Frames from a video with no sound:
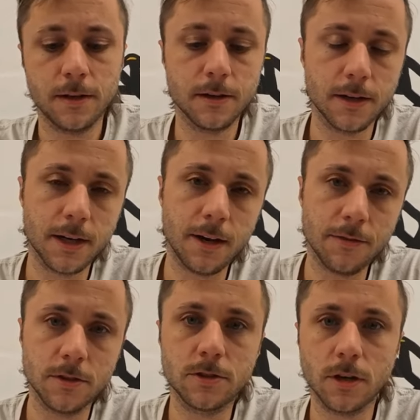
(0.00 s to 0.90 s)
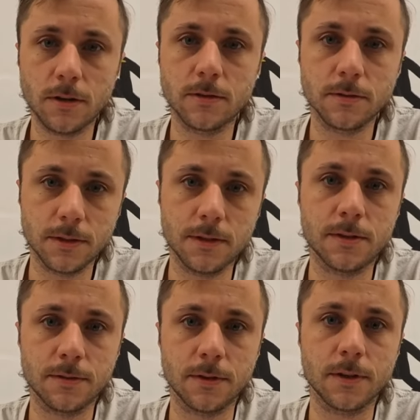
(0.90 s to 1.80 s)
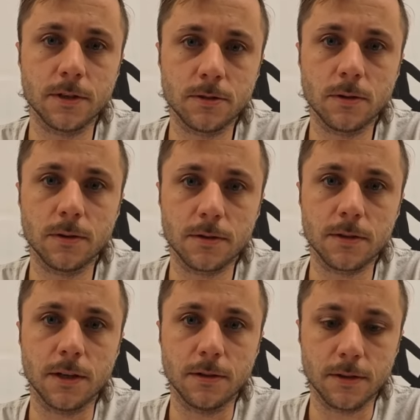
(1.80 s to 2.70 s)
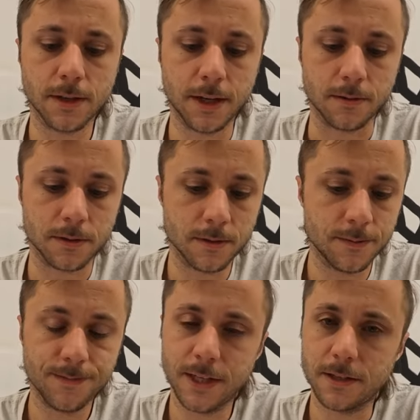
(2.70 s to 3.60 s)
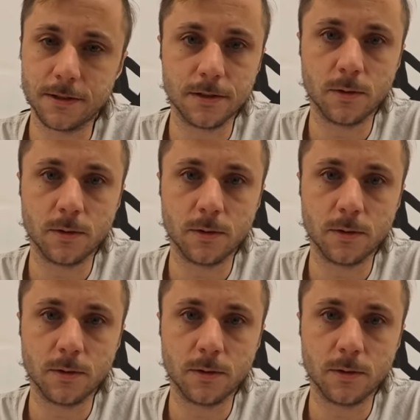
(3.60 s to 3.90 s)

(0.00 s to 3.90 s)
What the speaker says: you're going to have to juggle these different controllers in your account. It's just